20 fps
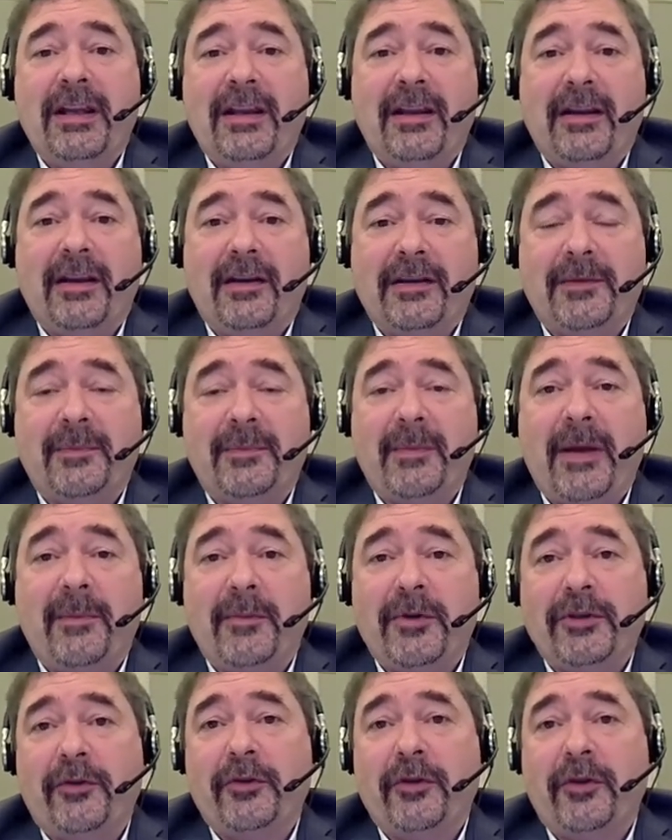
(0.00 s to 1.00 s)
there are
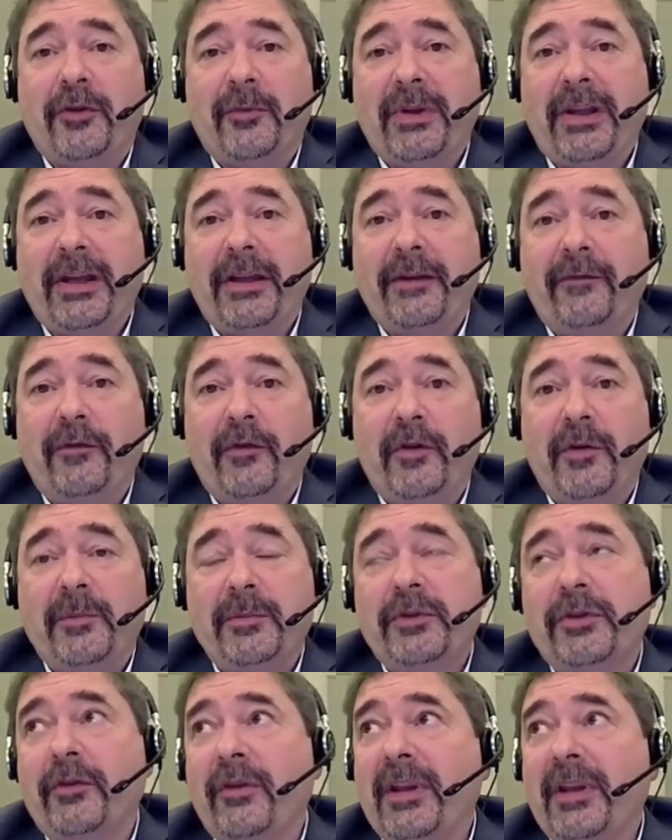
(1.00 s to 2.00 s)
spammers on your
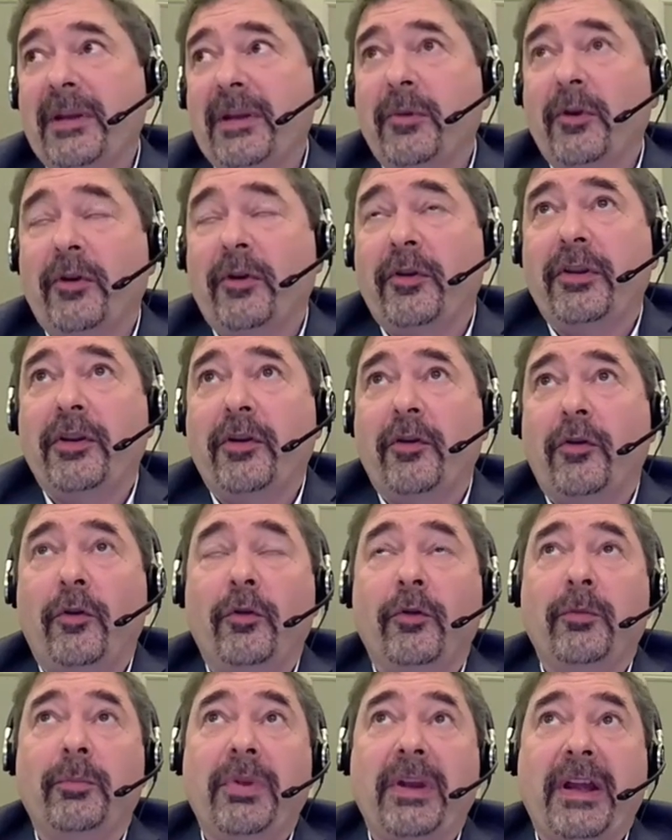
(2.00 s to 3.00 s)
platform, so they block the
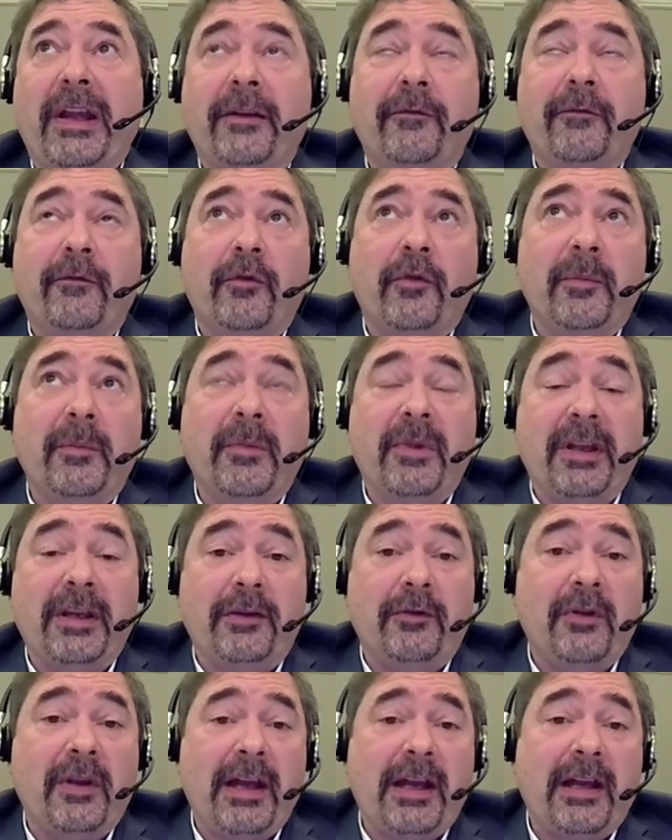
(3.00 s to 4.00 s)
whole platform
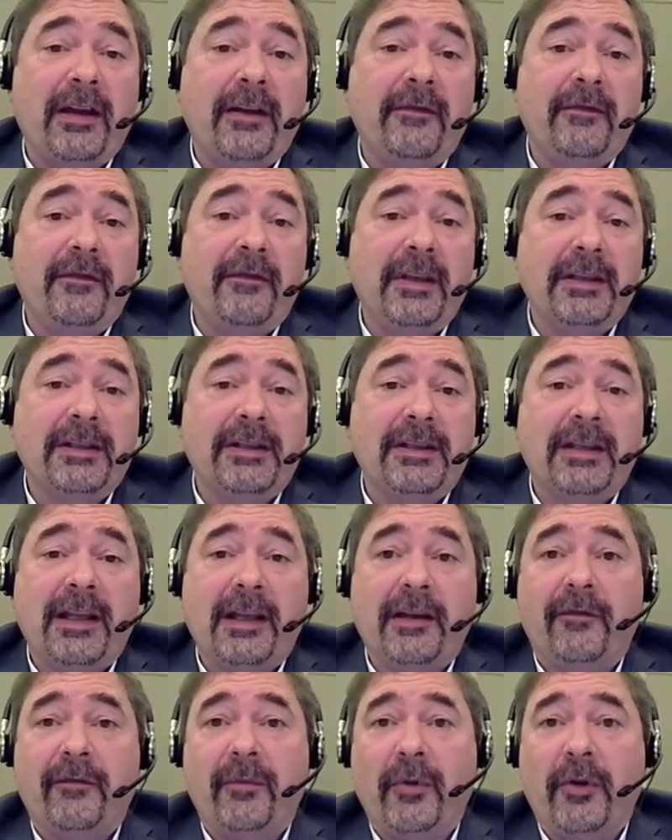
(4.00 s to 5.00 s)
that you have
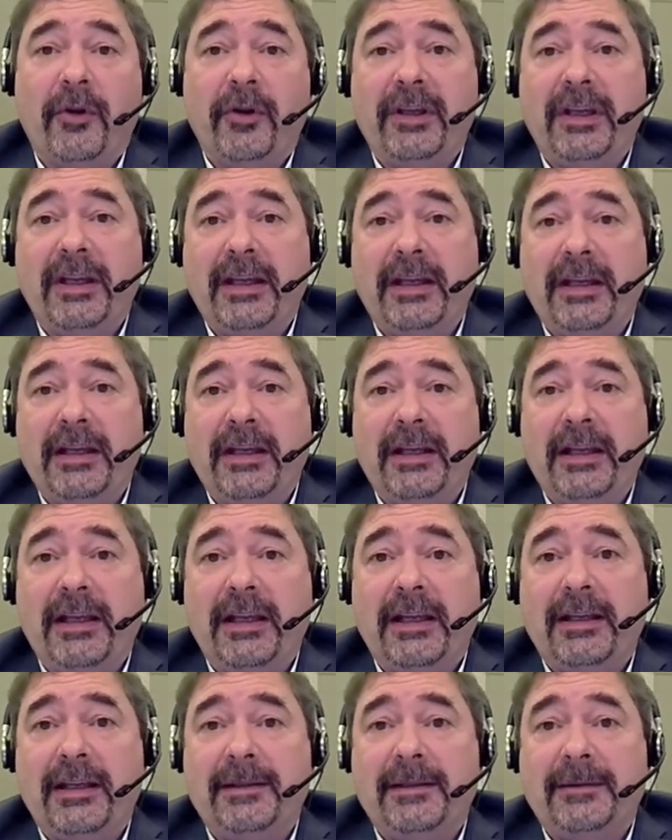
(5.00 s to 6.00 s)
instead of blocking
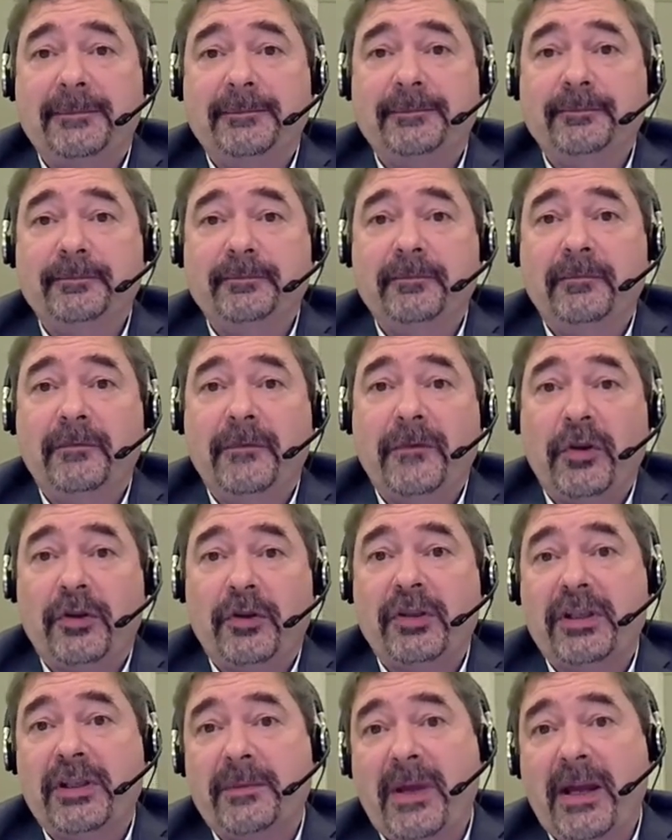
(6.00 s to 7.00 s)

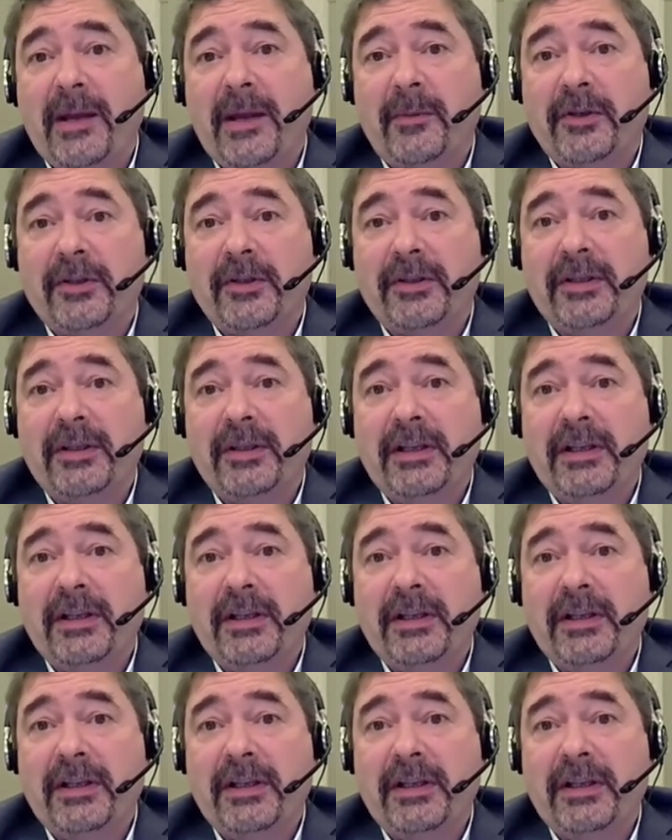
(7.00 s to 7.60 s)
just the spammers.